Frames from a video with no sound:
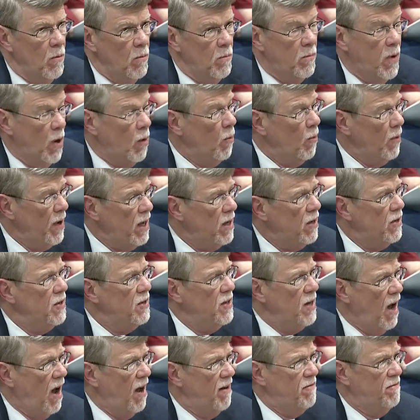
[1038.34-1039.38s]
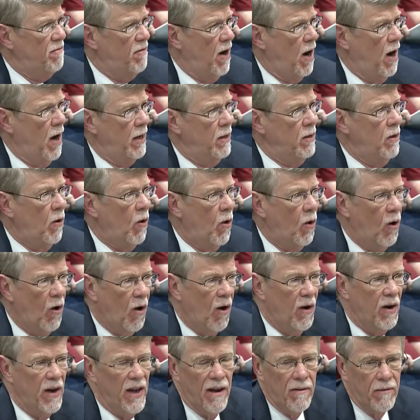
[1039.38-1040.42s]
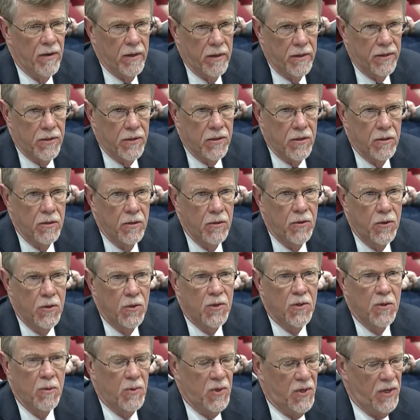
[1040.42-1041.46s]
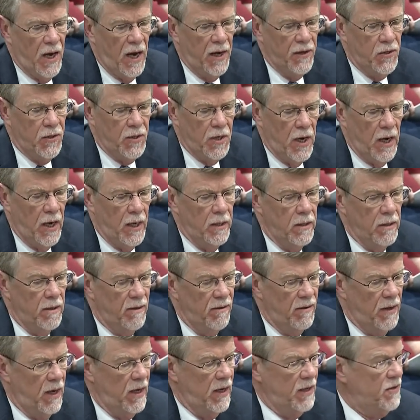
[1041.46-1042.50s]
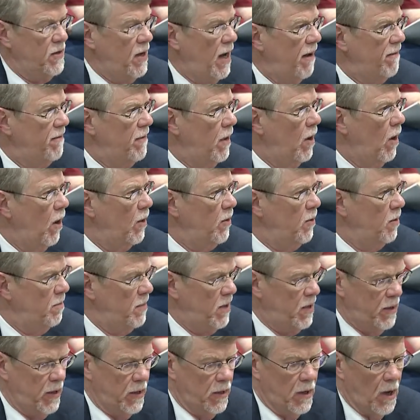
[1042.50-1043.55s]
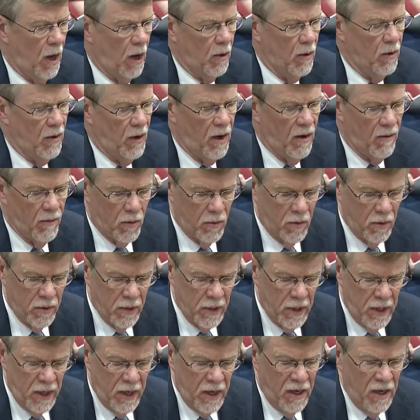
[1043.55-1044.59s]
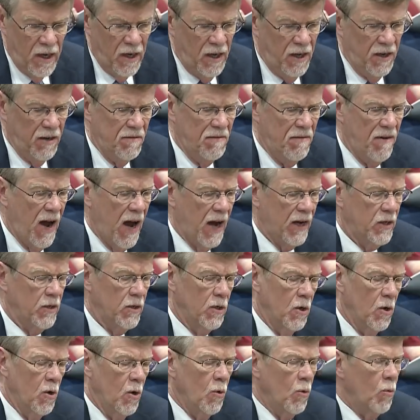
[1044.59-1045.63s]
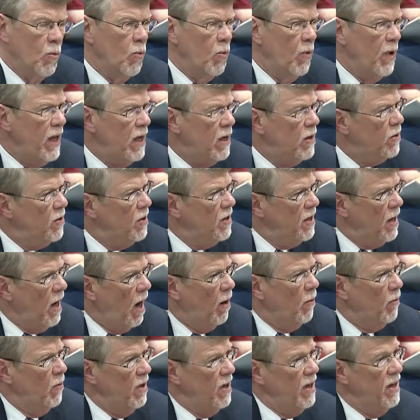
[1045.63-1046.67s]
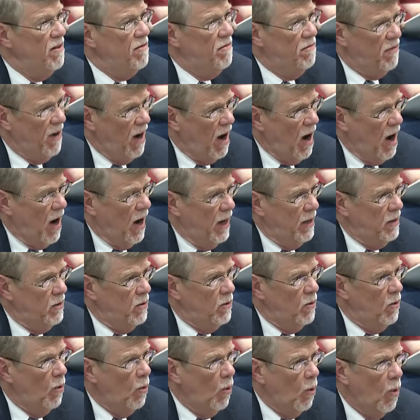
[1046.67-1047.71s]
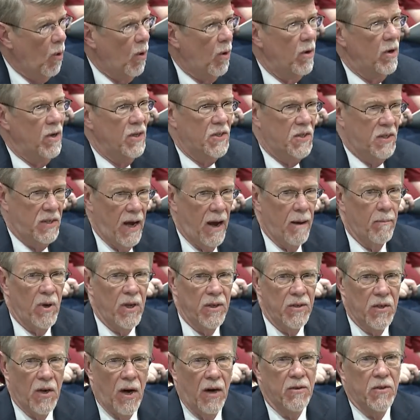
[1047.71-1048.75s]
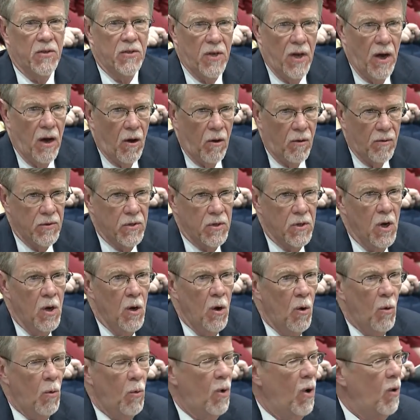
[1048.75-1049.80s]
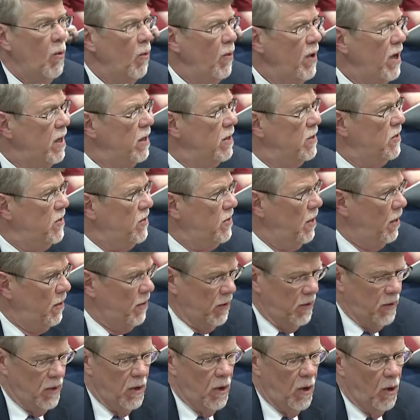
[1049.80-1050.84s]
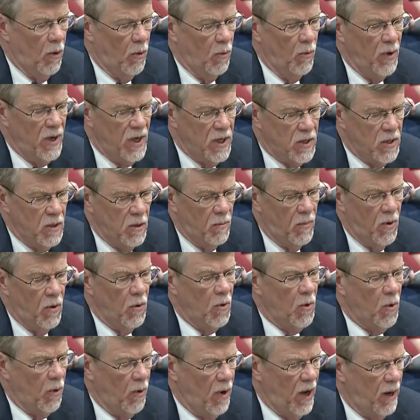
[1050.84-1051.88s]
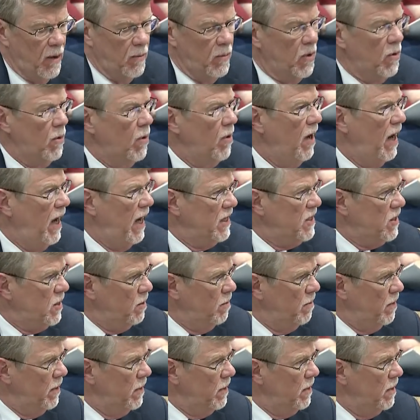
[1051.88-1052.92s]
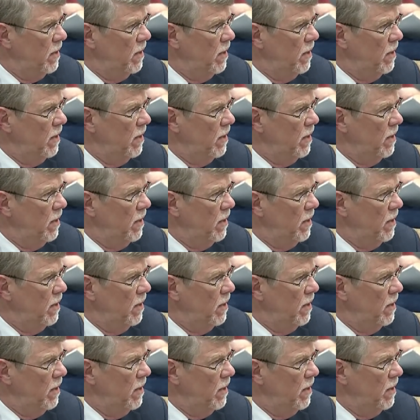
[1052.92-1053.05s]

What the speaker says: But we could not find hard evidence to substantiate that it's at the $100 million level. In fact, we could not really find or establish ourselves what we considered a reasonable, credible estimate.